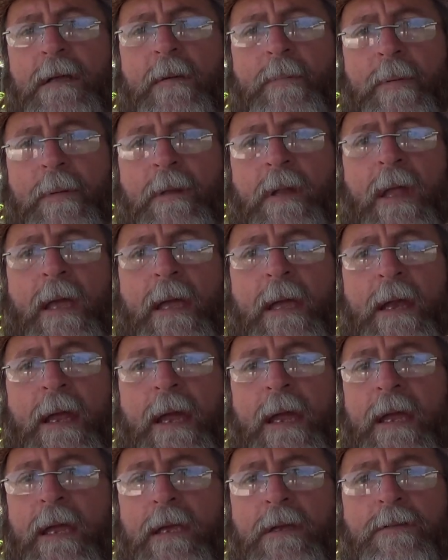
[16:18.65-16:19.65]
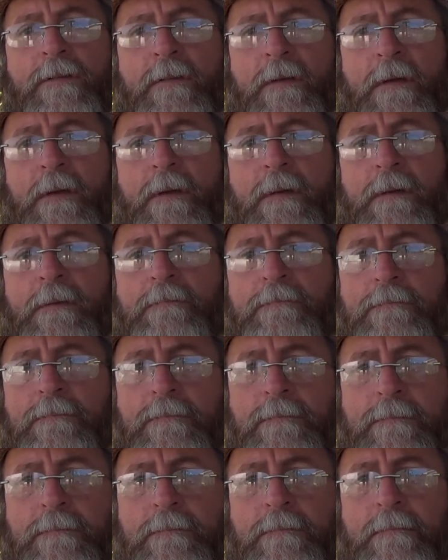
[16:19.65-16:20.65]
up and laying eggs
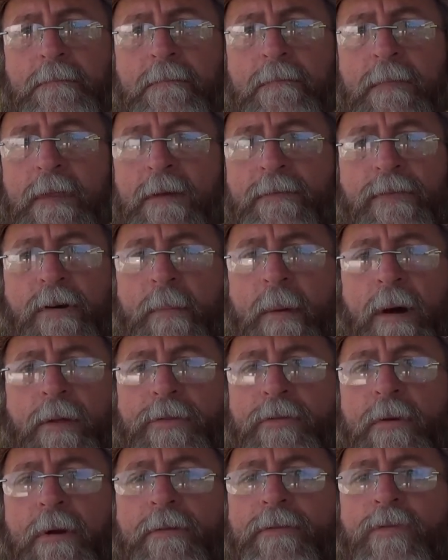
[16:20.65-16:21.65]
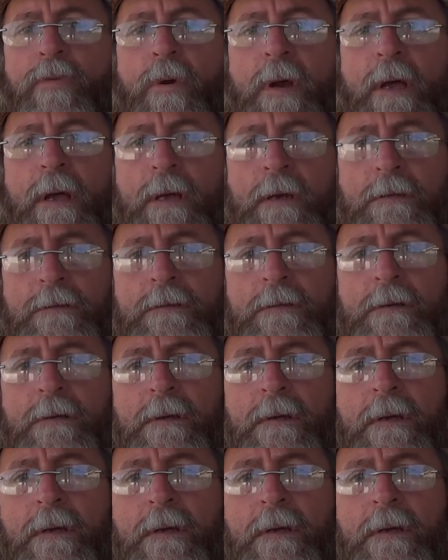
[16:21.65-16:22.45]
for about three or four days.